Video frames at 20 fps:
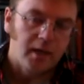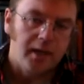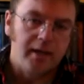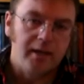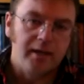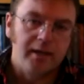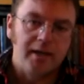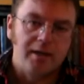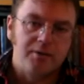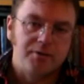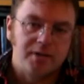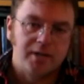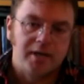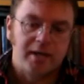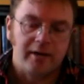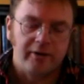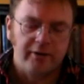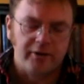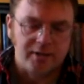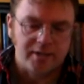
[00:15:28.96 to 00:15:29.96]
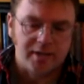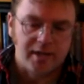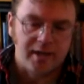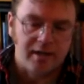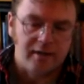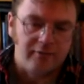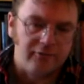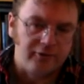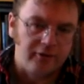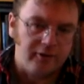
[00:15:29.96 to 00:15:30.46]
it allows the Harrier to
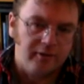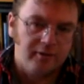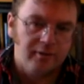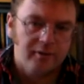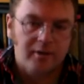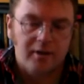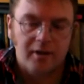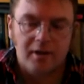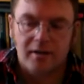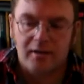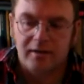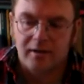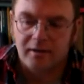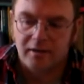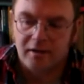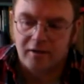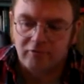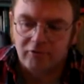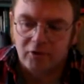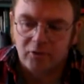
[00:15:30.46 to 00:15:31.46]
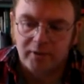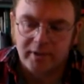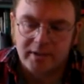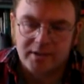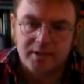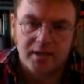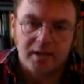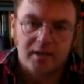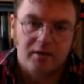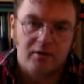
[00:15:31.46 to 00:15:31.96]
have a rolling
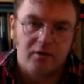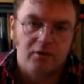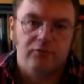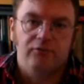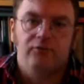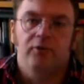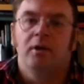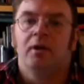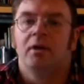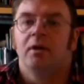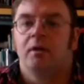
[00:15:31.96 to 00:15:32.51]
takeoff,